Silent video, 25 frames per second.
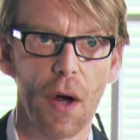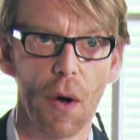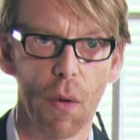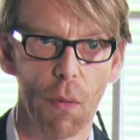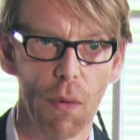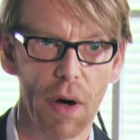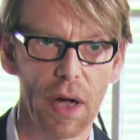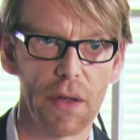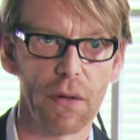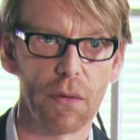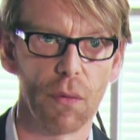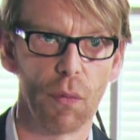
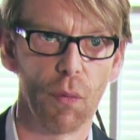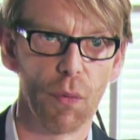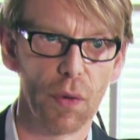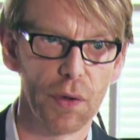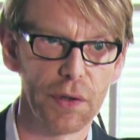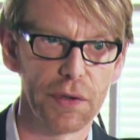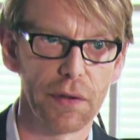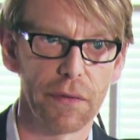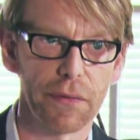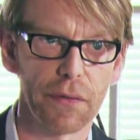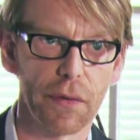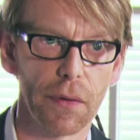One
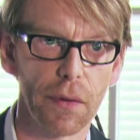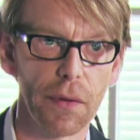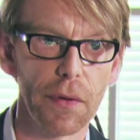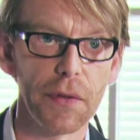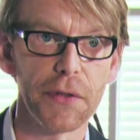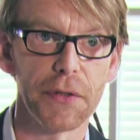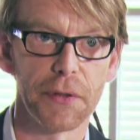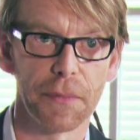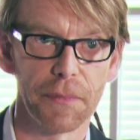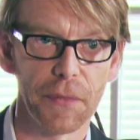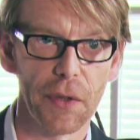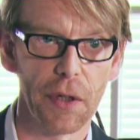was, of
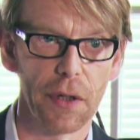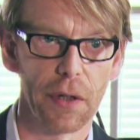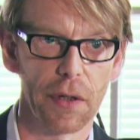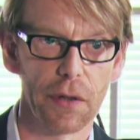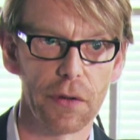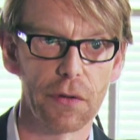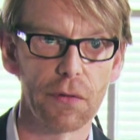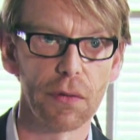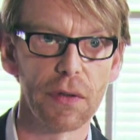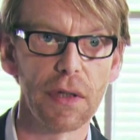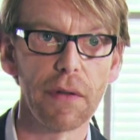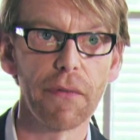course,
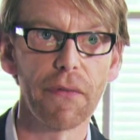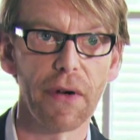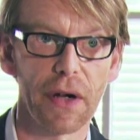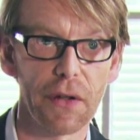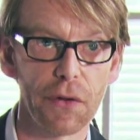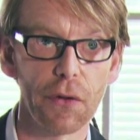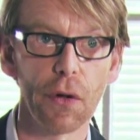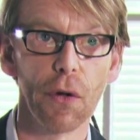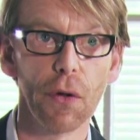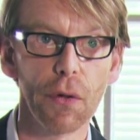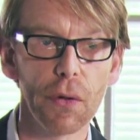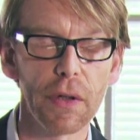to
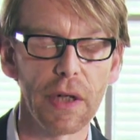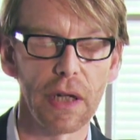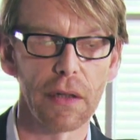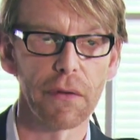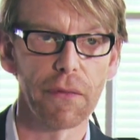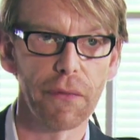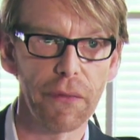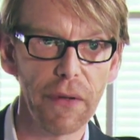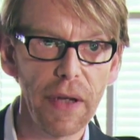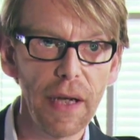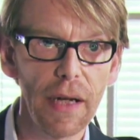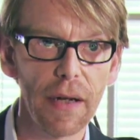define the look
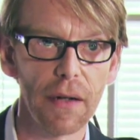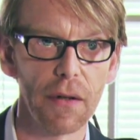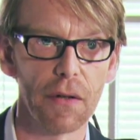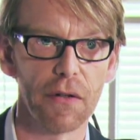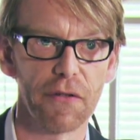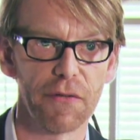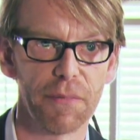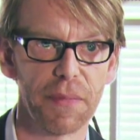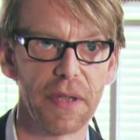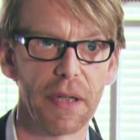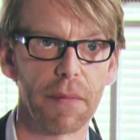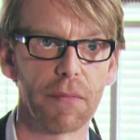and feel
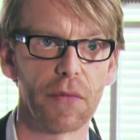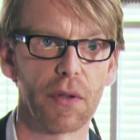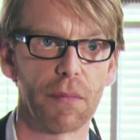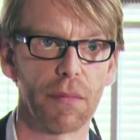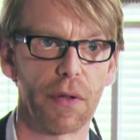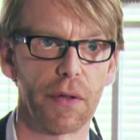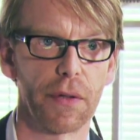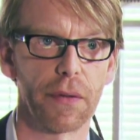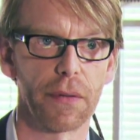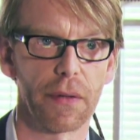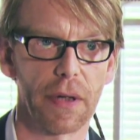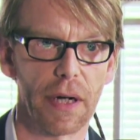of
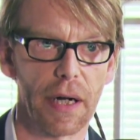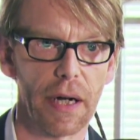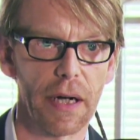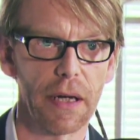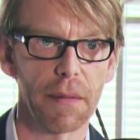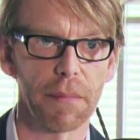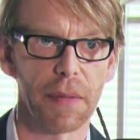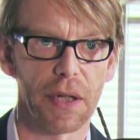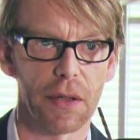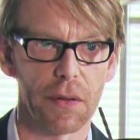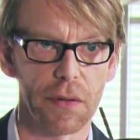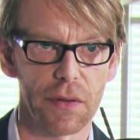BMW
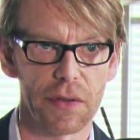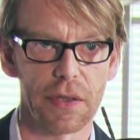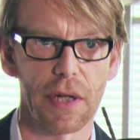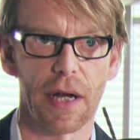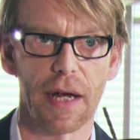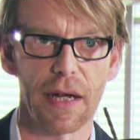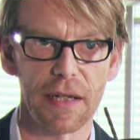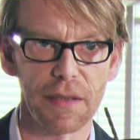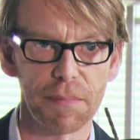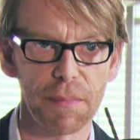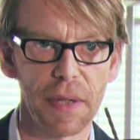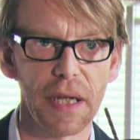i, because
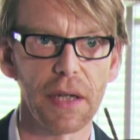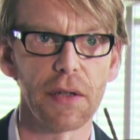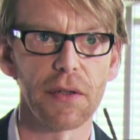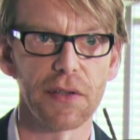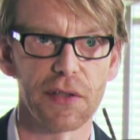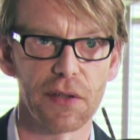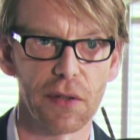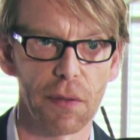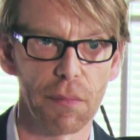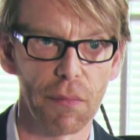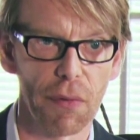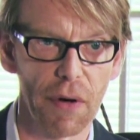as being a
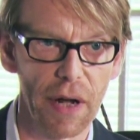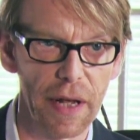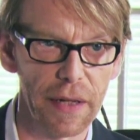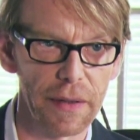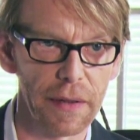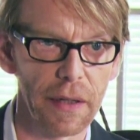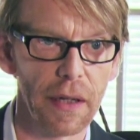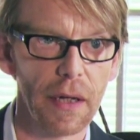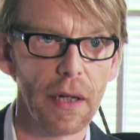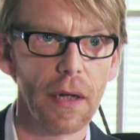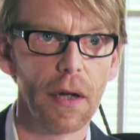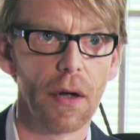
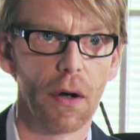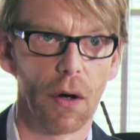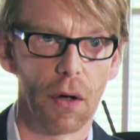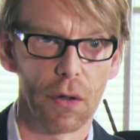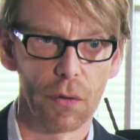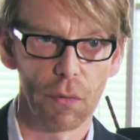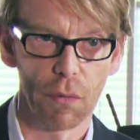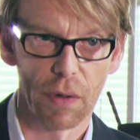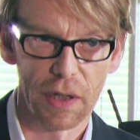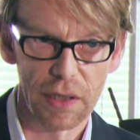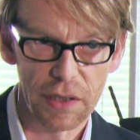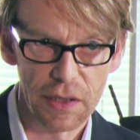sub-brand,
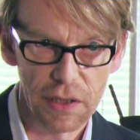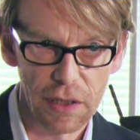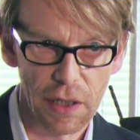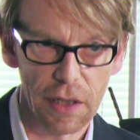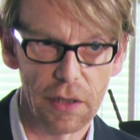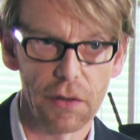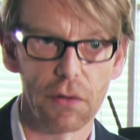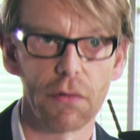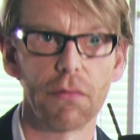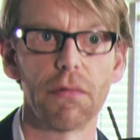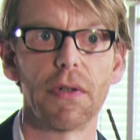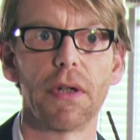on one
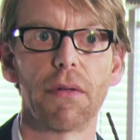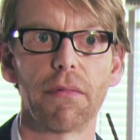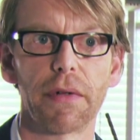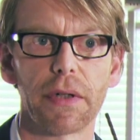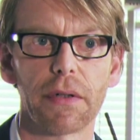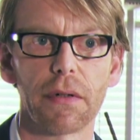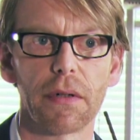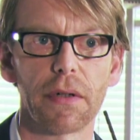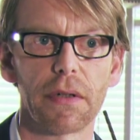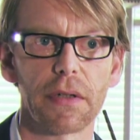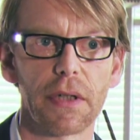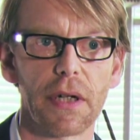side you will
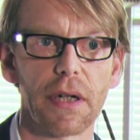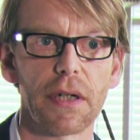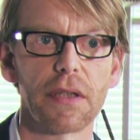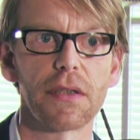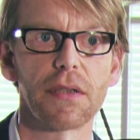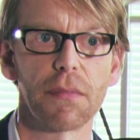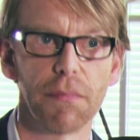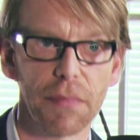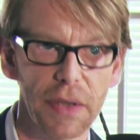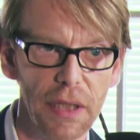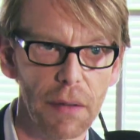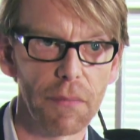
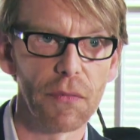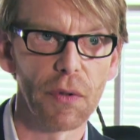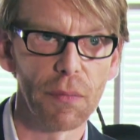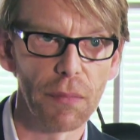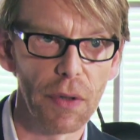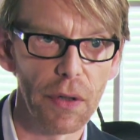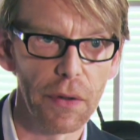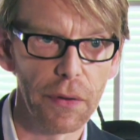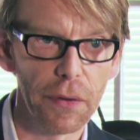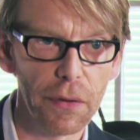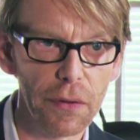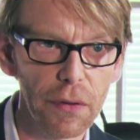recognize
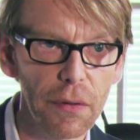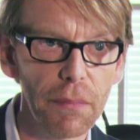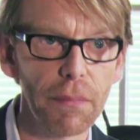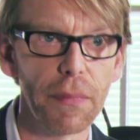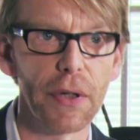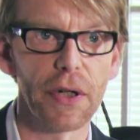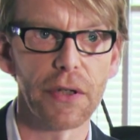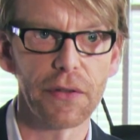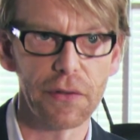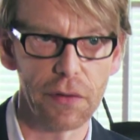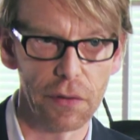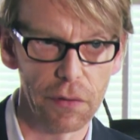BMW,
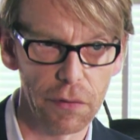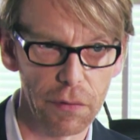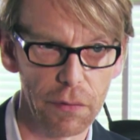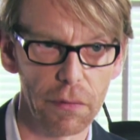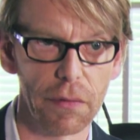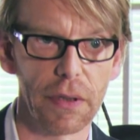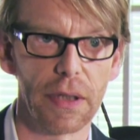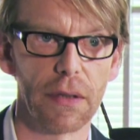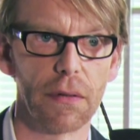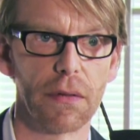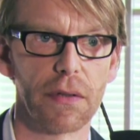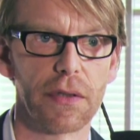but you
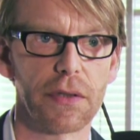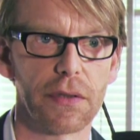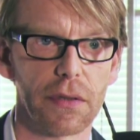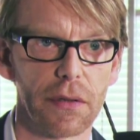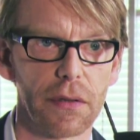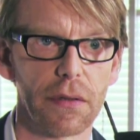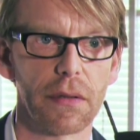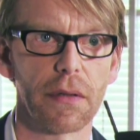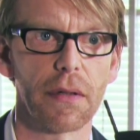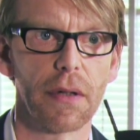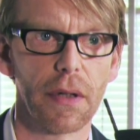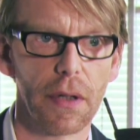will
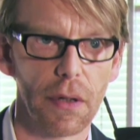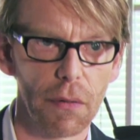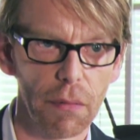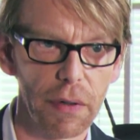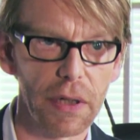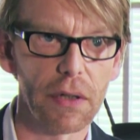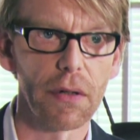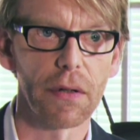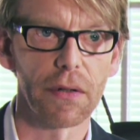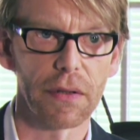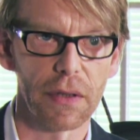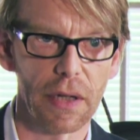also
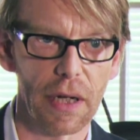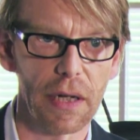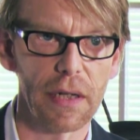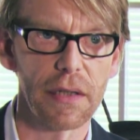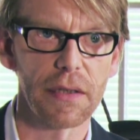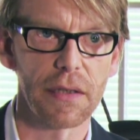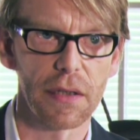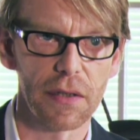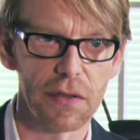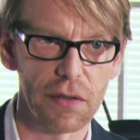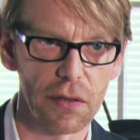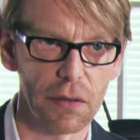
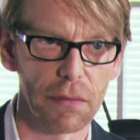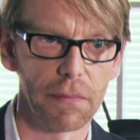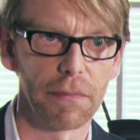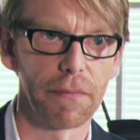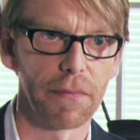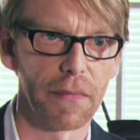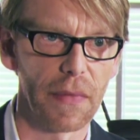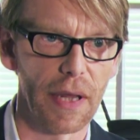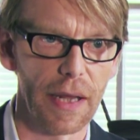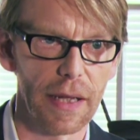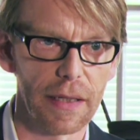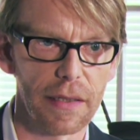recognize
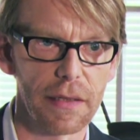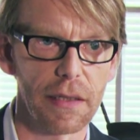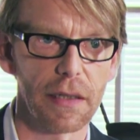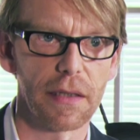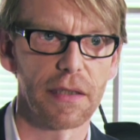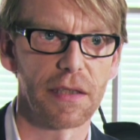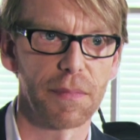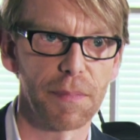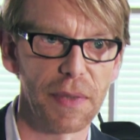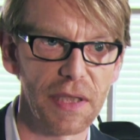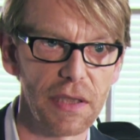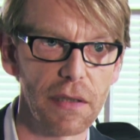some, let's say,
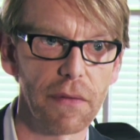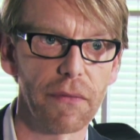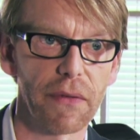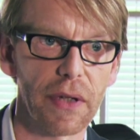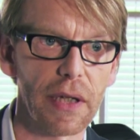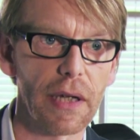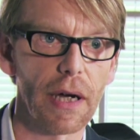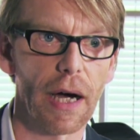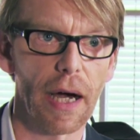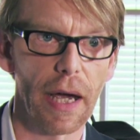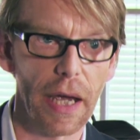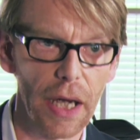
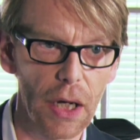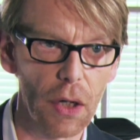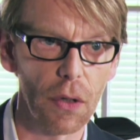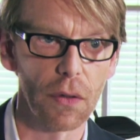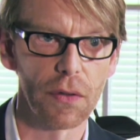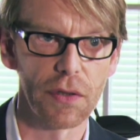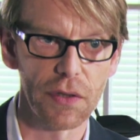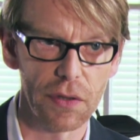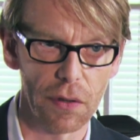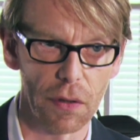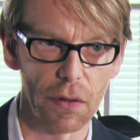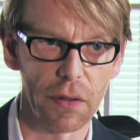specific
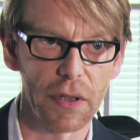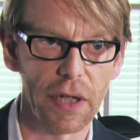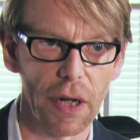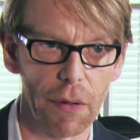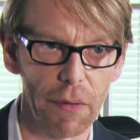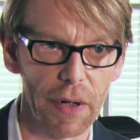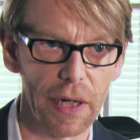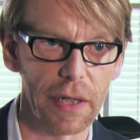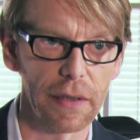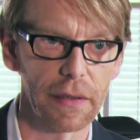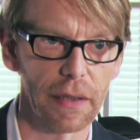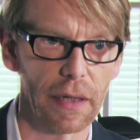icons or
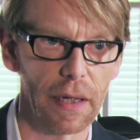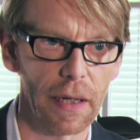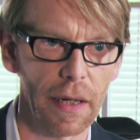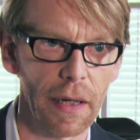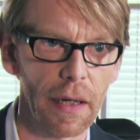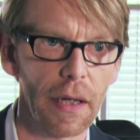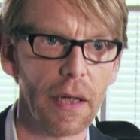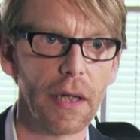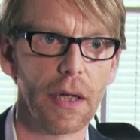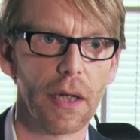character